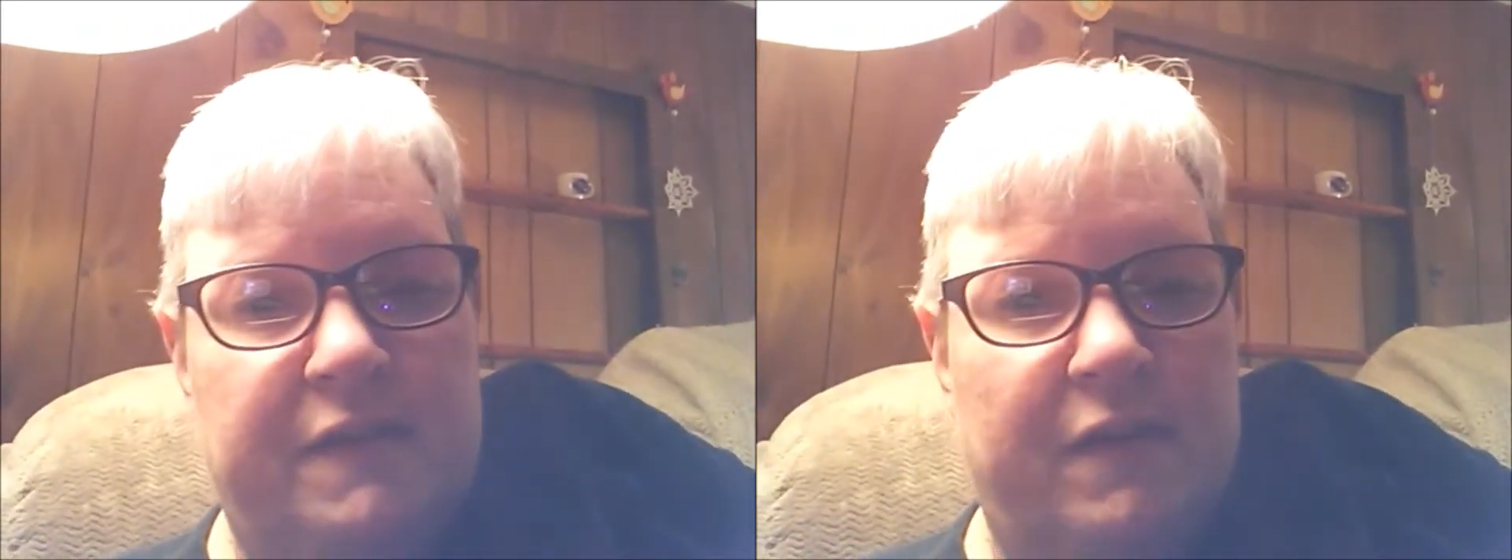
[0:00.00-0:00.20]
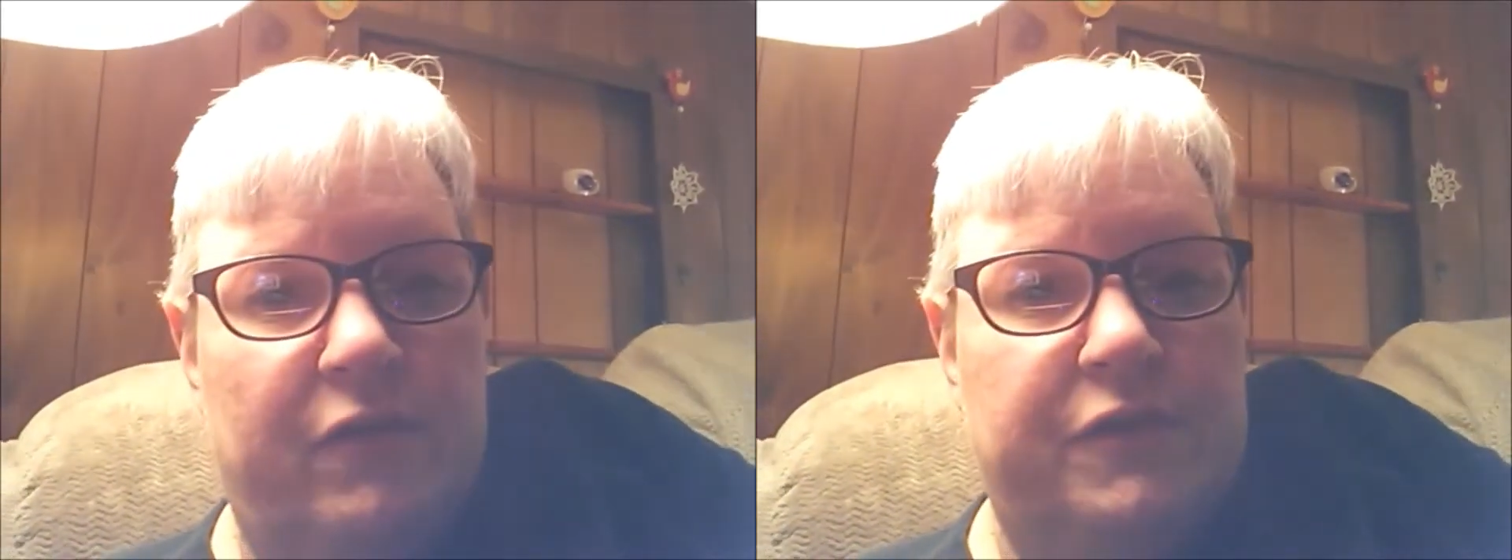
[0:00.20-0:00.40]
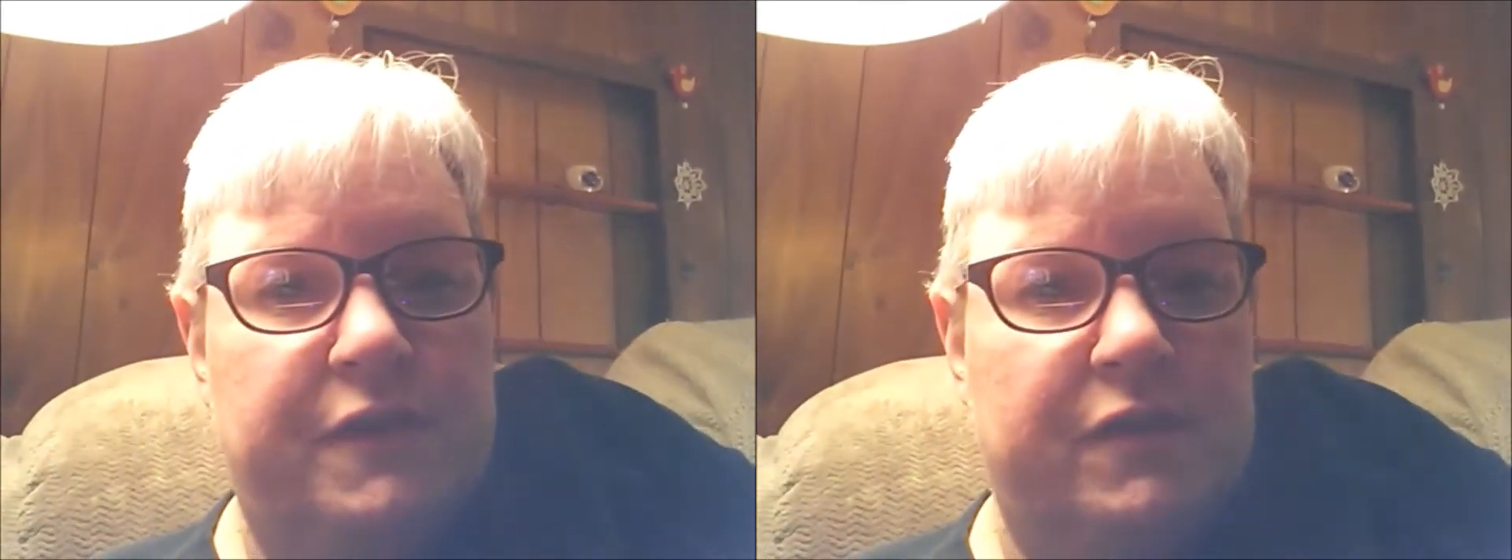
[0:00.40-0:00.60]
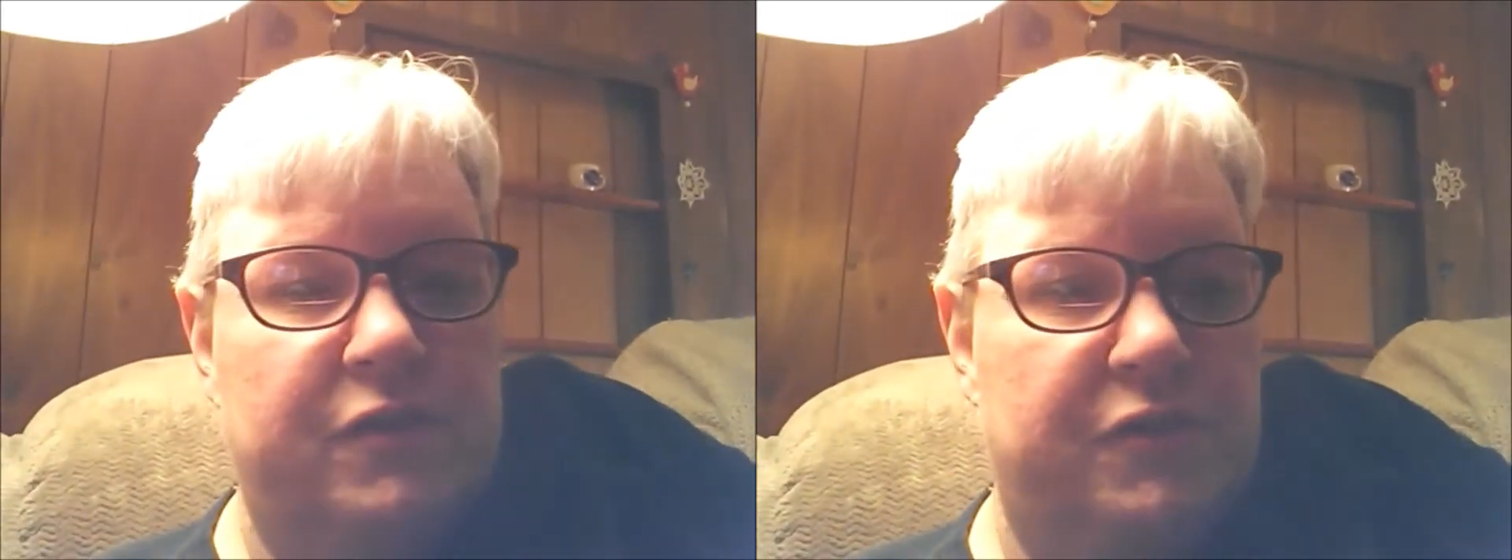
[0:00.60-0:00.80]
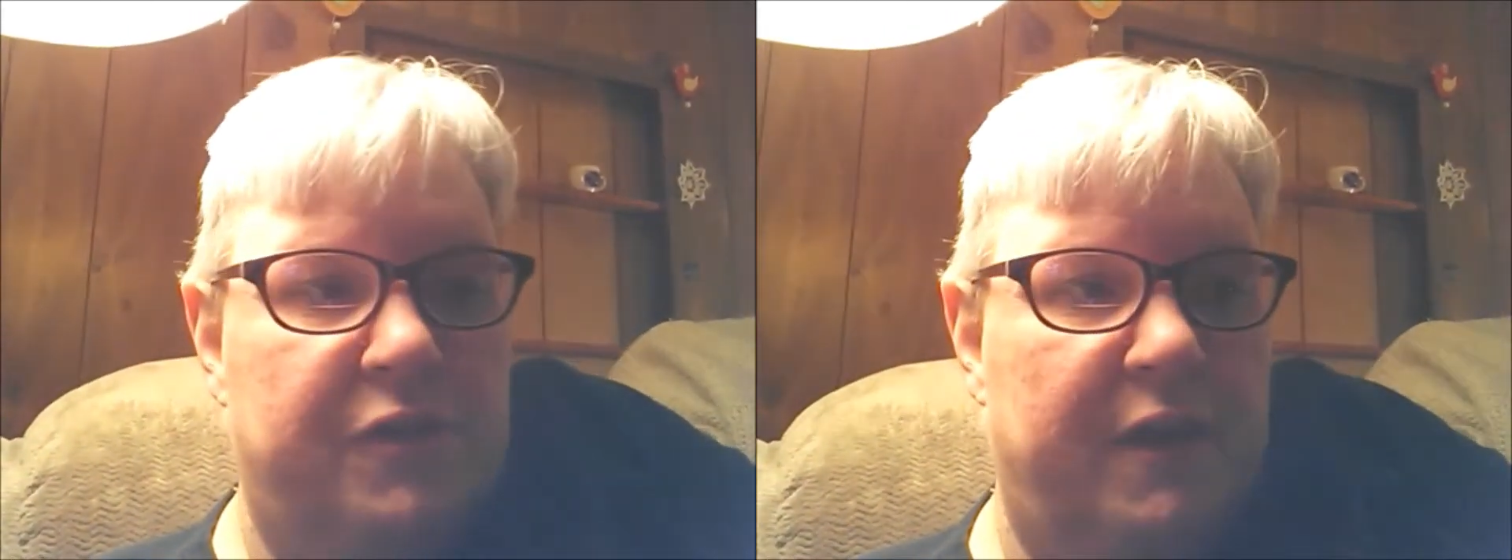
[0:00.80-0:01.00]
several
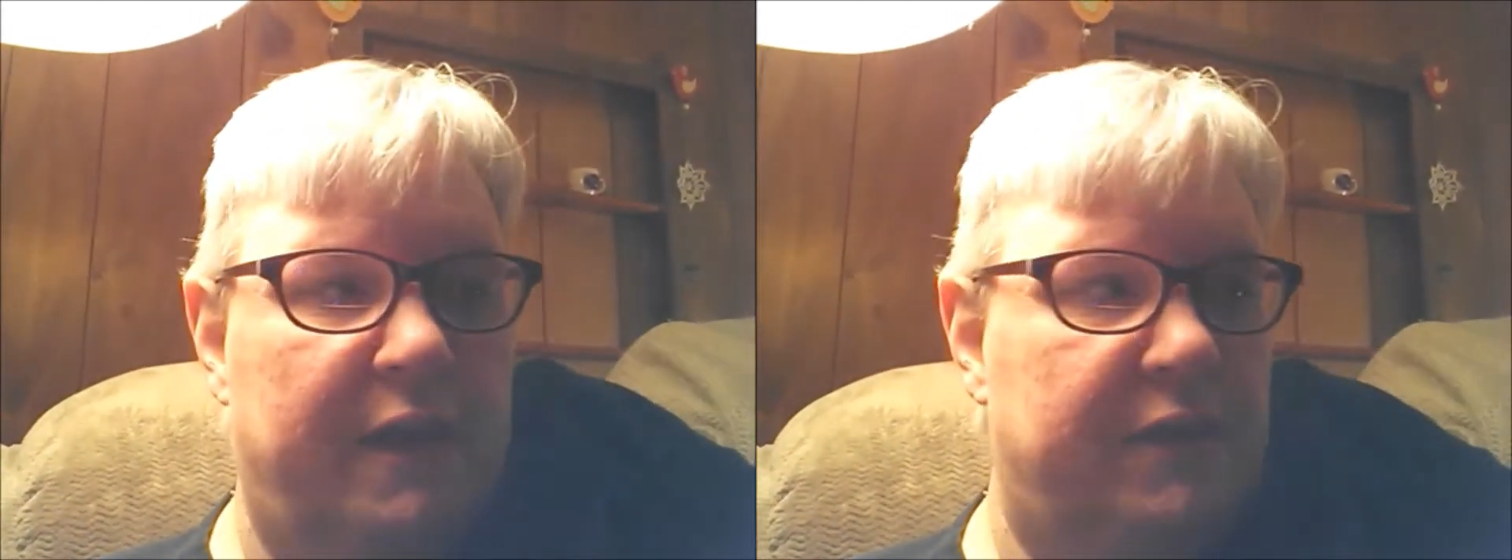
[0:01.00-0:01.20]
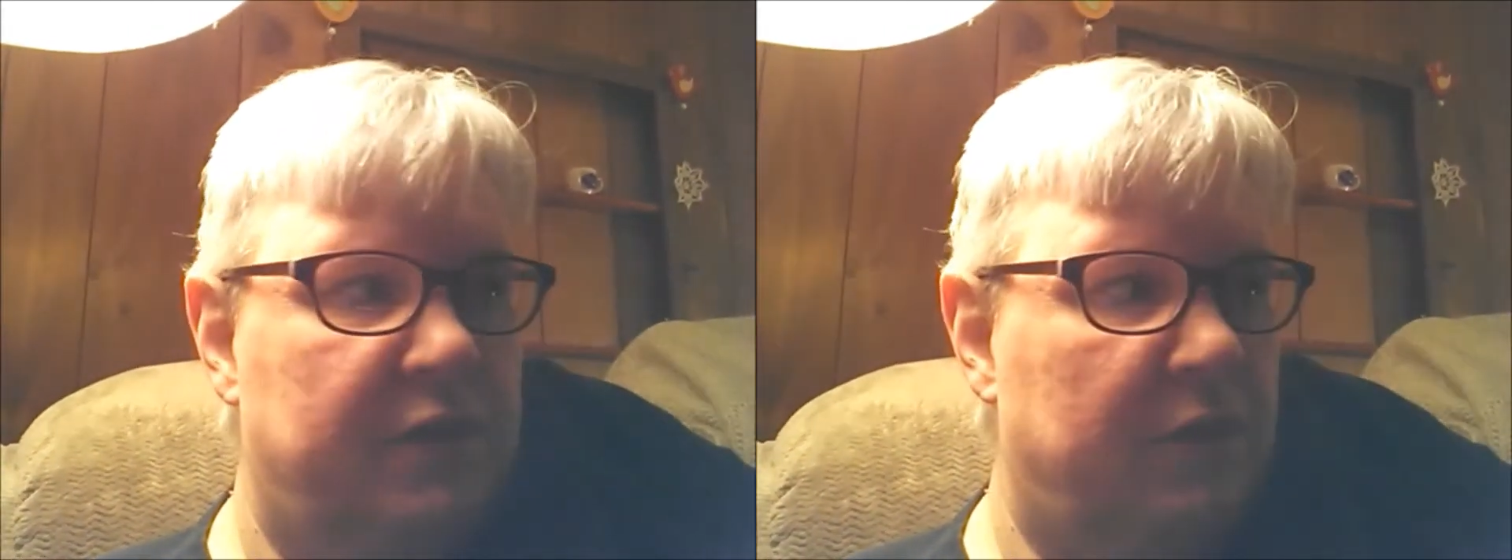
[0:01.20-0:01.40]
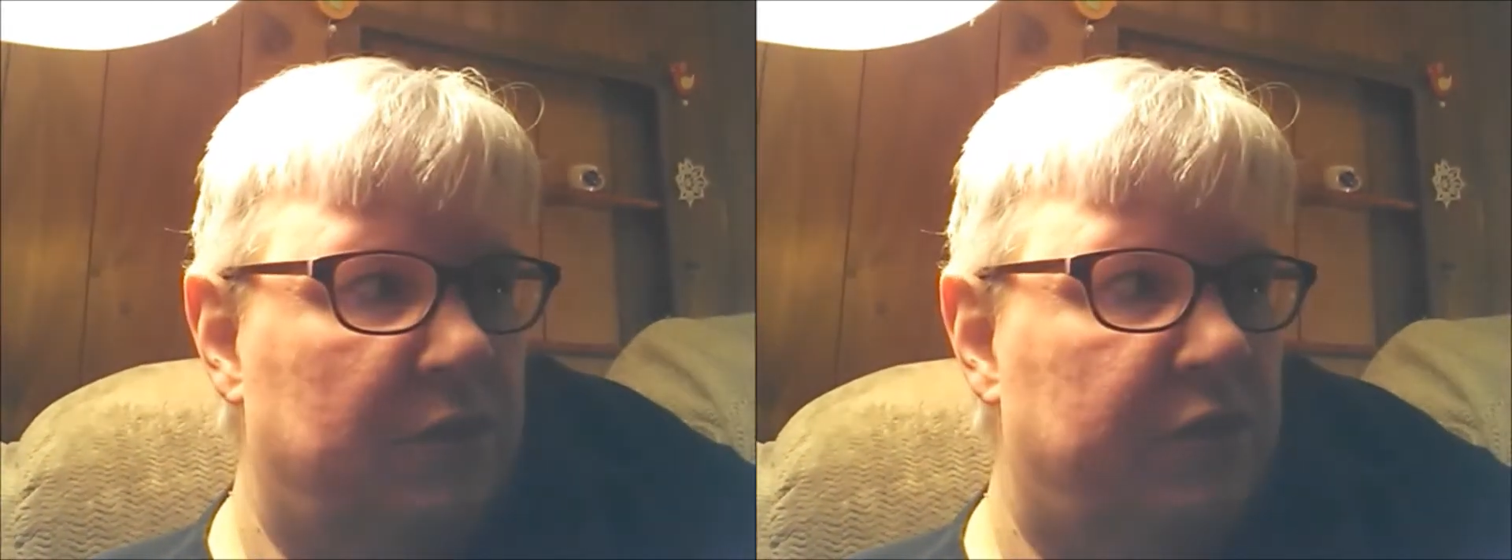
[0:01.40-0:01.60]
seizures today too.